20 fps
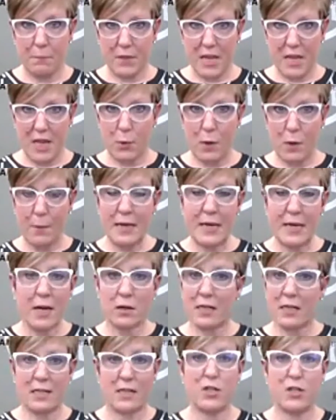the equipment
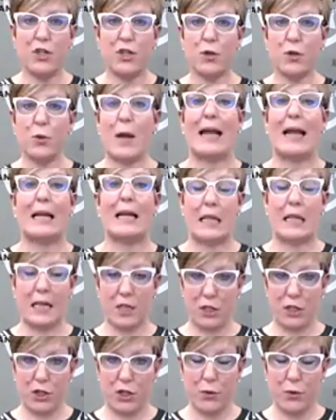here doesn't do
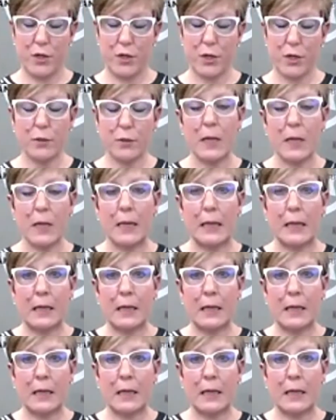anything to you.